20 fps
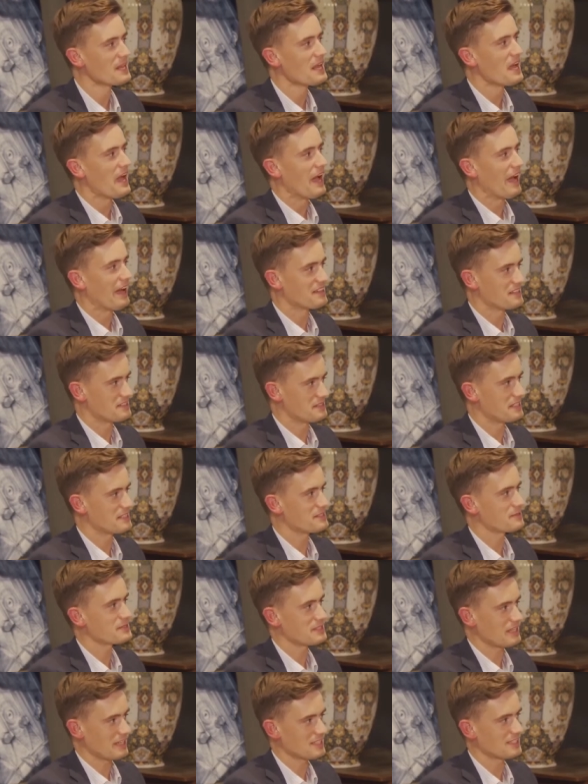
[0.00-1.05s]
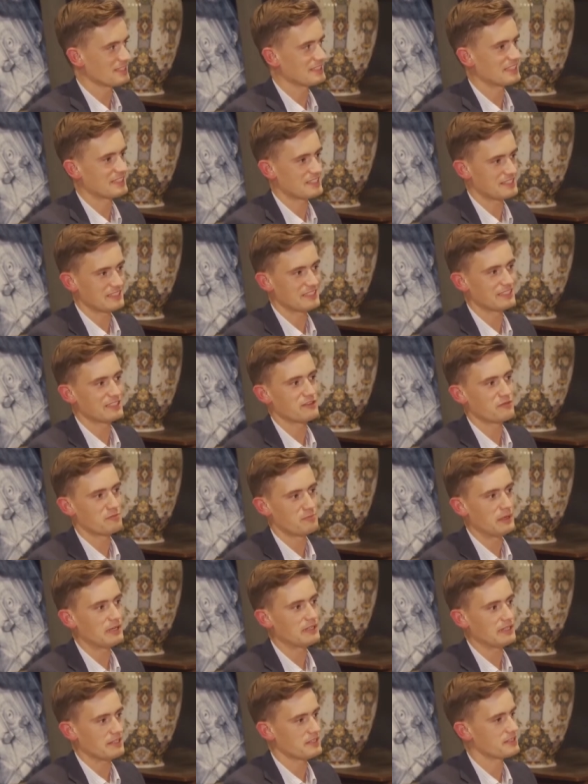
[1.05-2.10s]
Okay. This was actually the city of
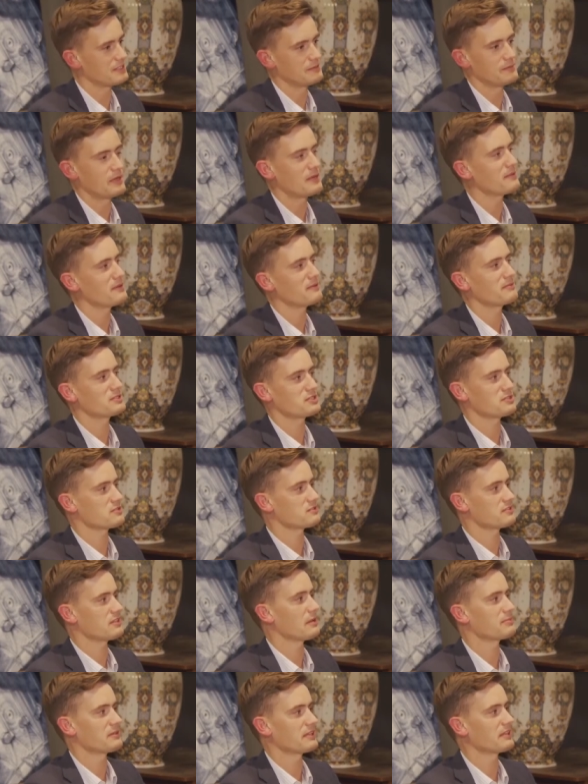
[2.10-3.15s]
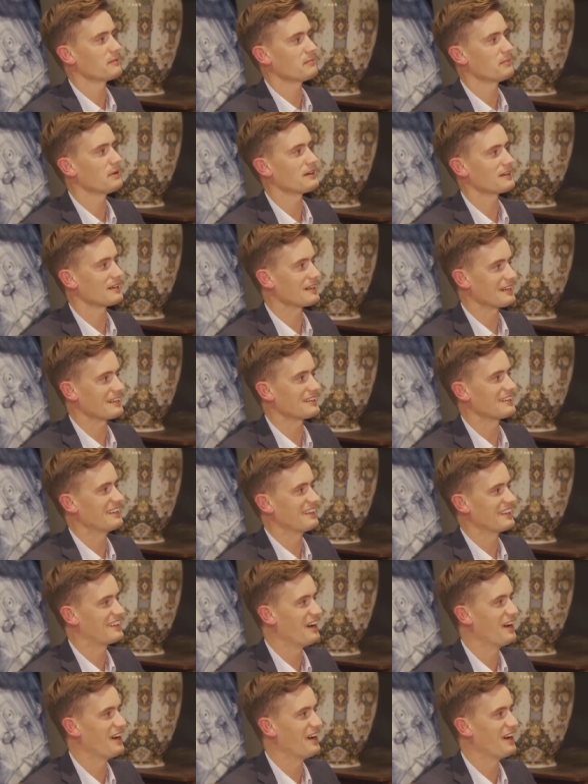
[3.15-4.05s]
butter, so maybe we just stopped at the butter and, and